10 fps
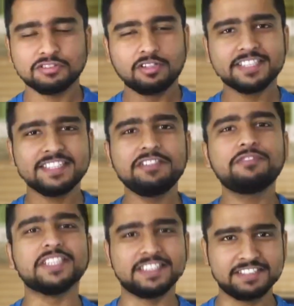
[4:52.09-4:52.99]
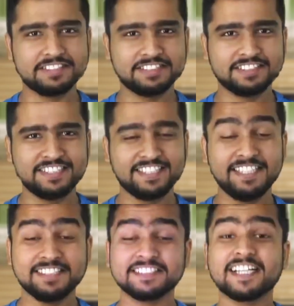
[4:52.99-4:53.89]
not an event.
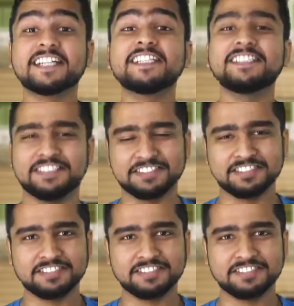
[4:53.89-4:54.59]
It's a direction.